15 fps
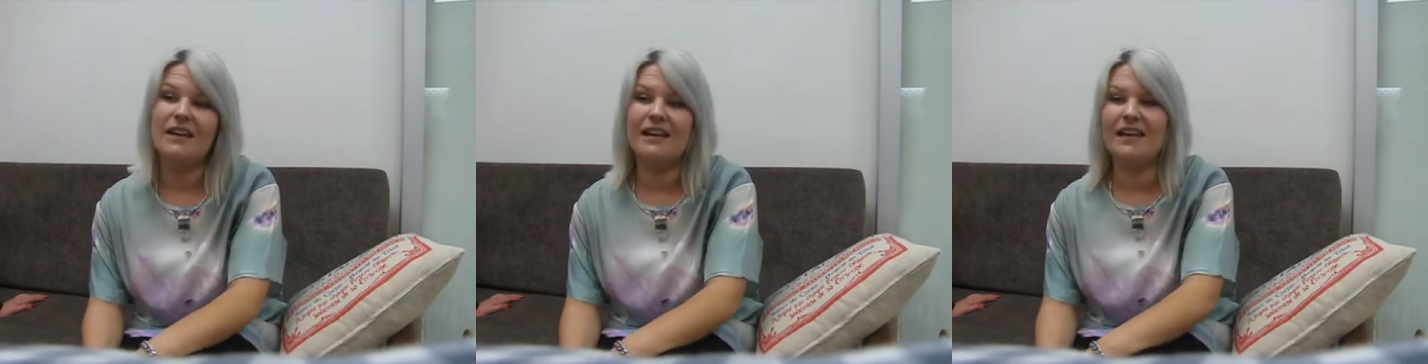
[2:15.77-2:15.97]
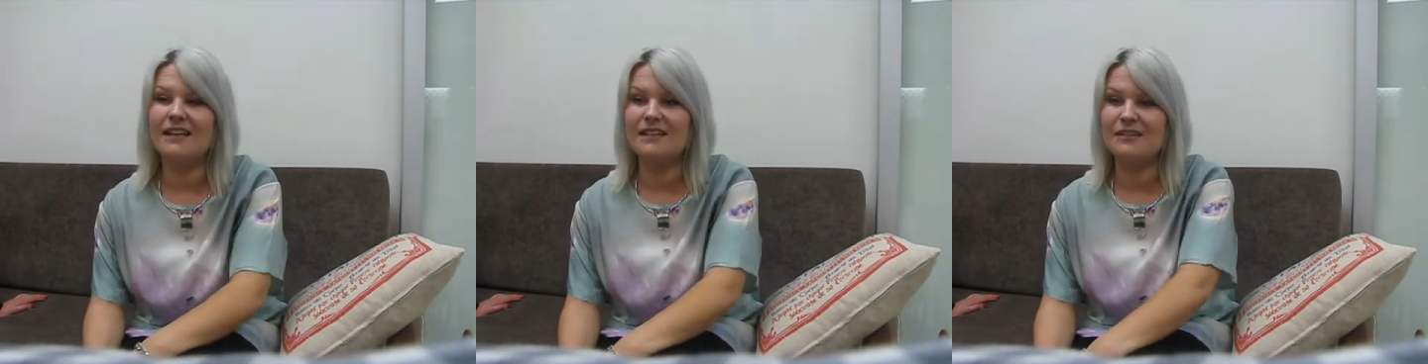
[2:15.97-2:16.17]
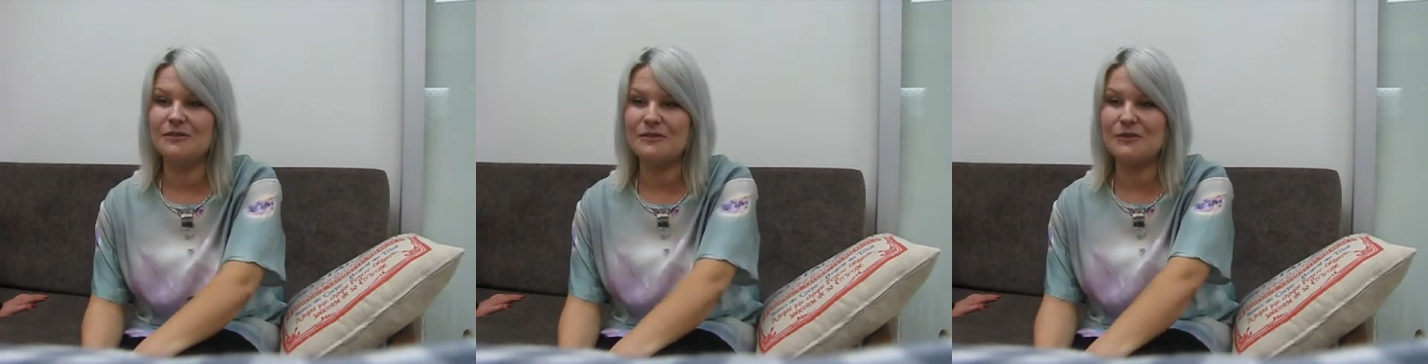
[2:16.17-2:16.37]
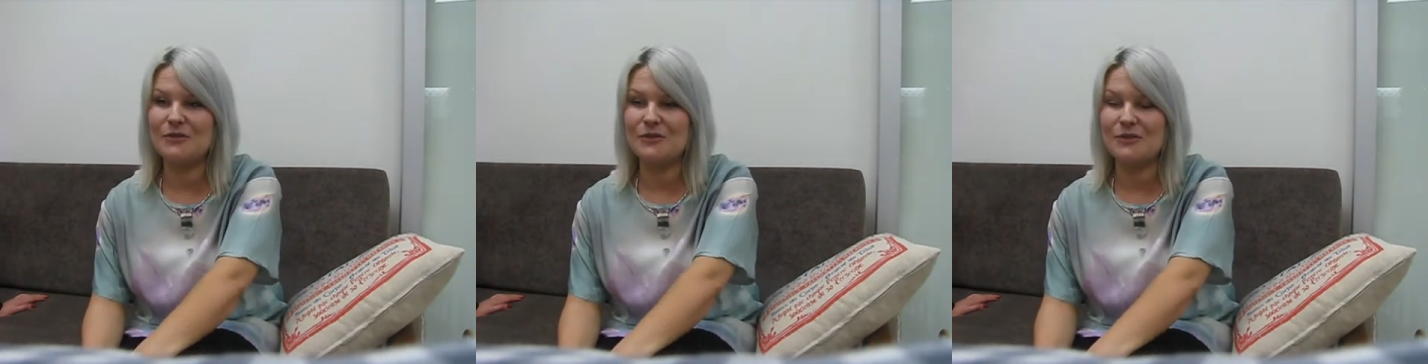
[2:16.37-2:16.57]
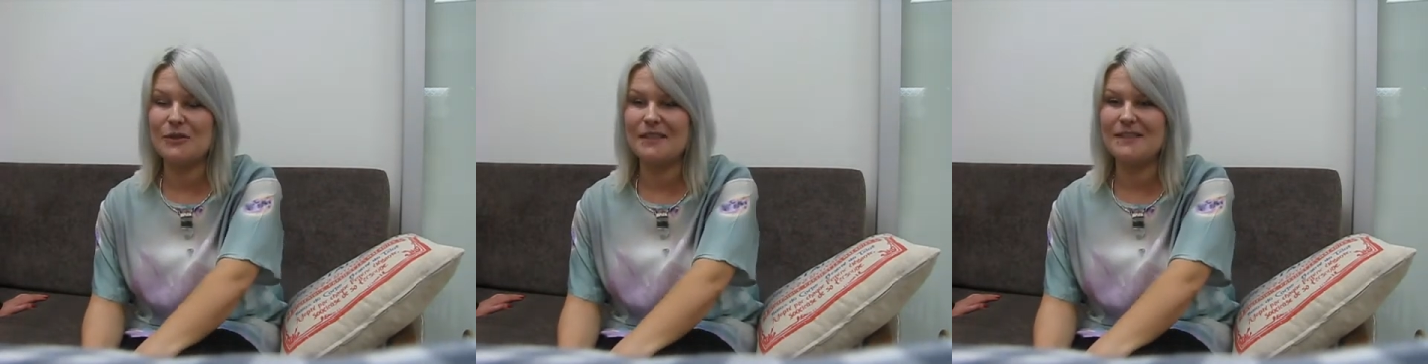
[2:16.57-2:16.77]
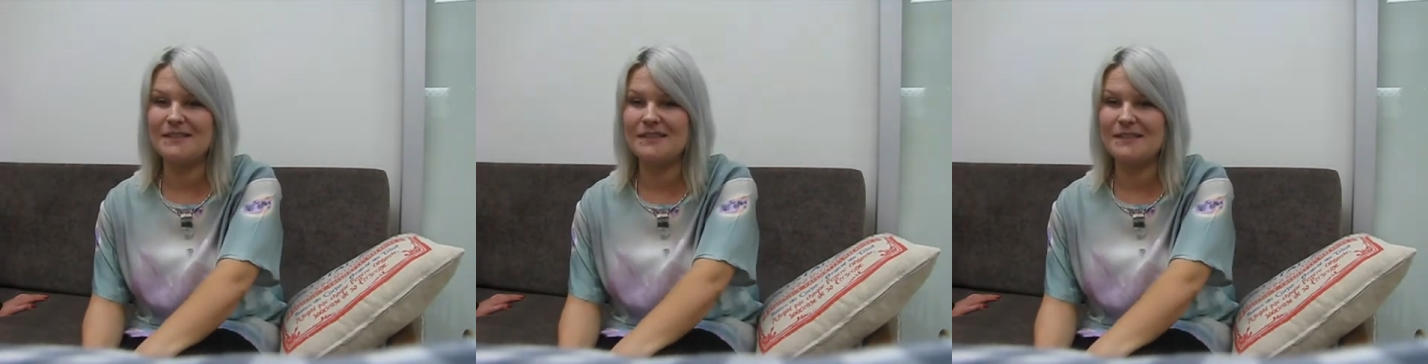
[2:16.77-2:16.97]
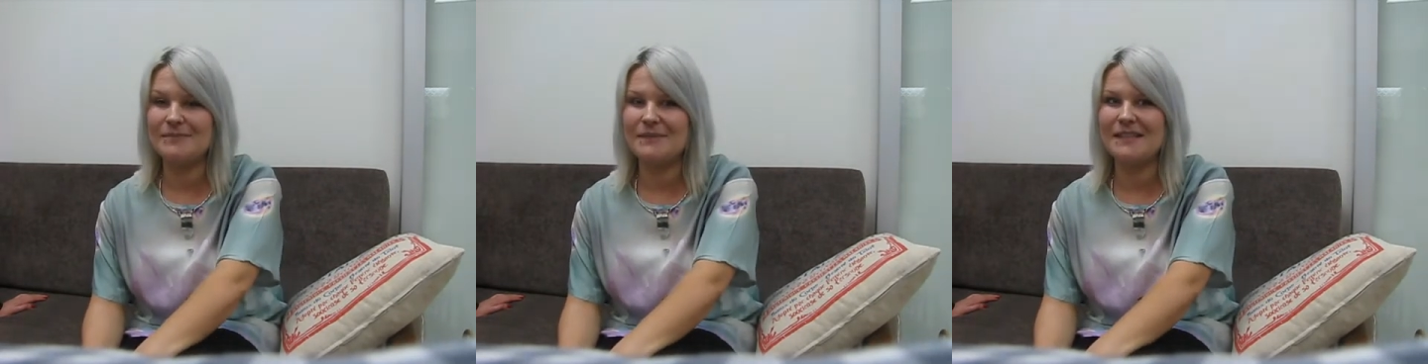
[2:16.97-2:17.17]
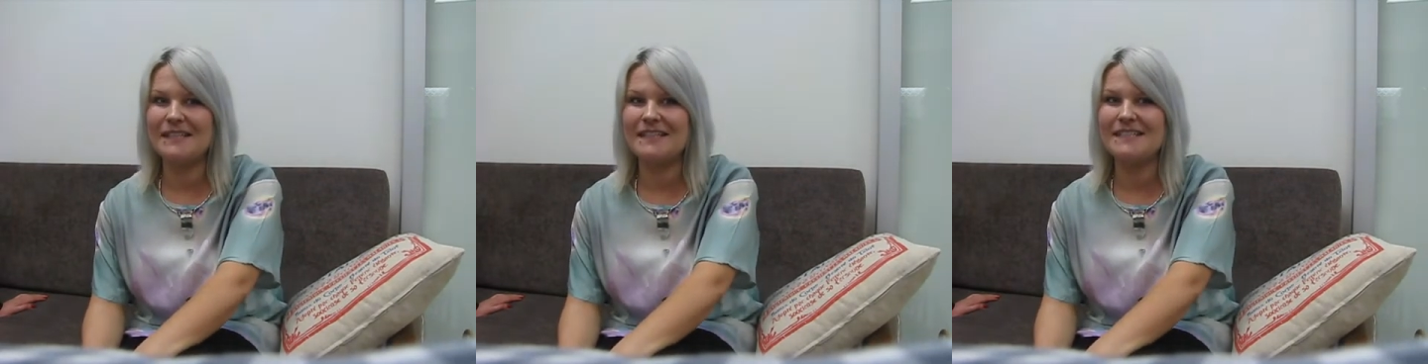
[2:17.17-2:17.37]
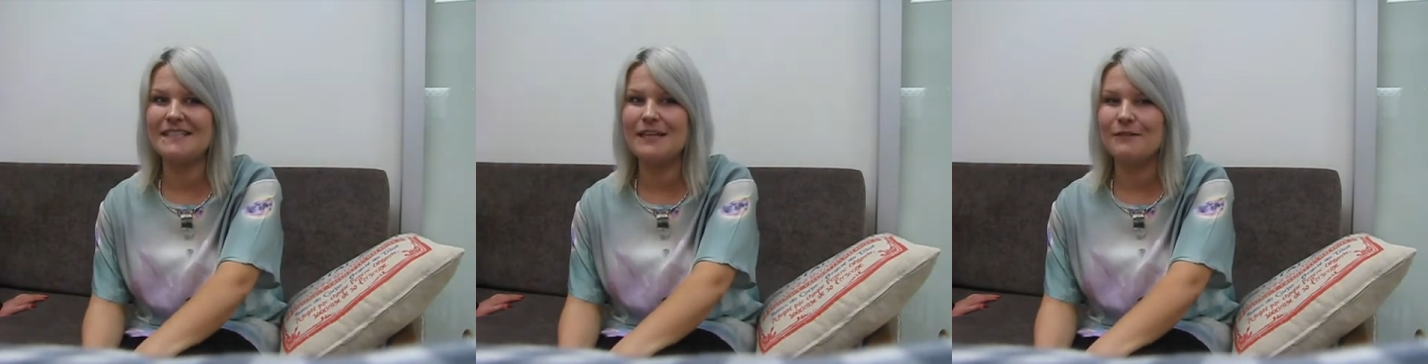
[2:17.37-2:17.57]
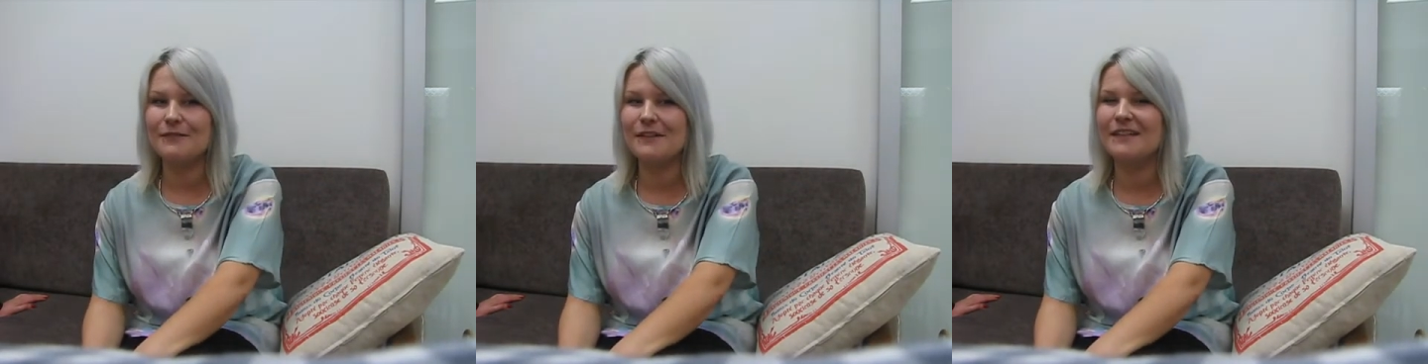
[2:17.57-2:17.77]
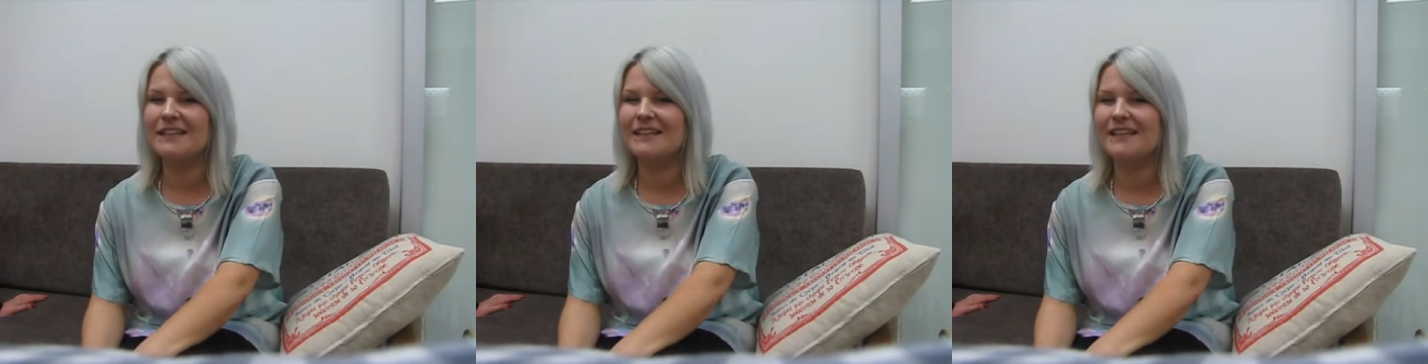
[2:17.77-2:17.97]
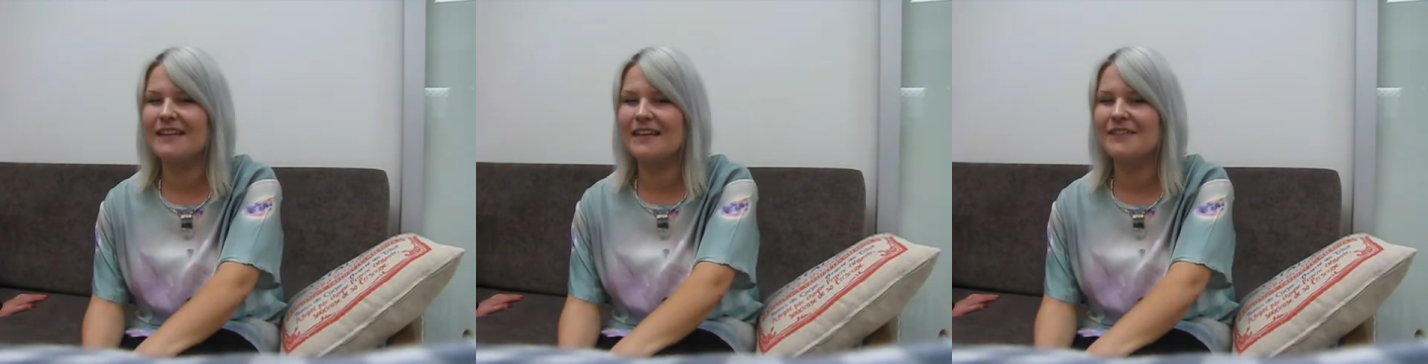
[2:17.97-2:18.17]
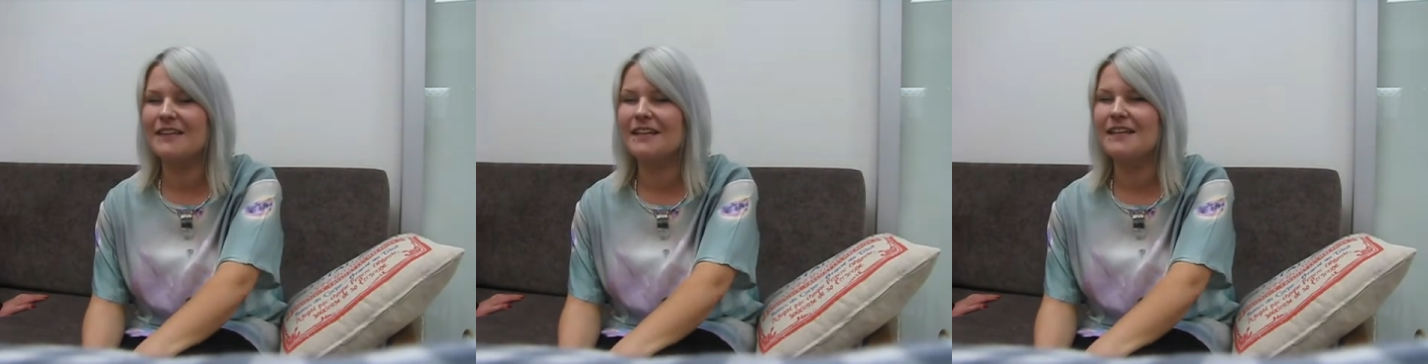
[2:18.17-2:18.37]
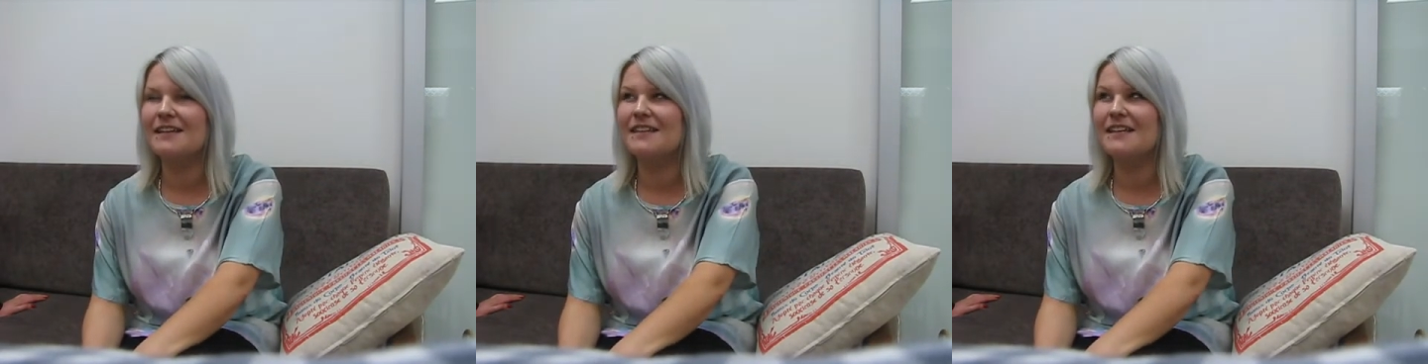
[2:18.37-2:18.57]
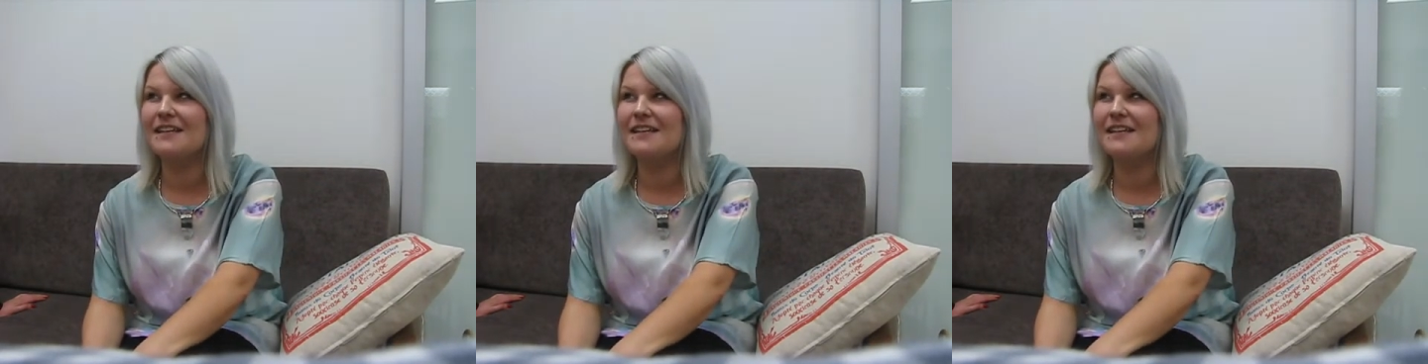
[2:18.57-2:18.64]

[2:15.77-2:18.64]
and little stores, but definitely I think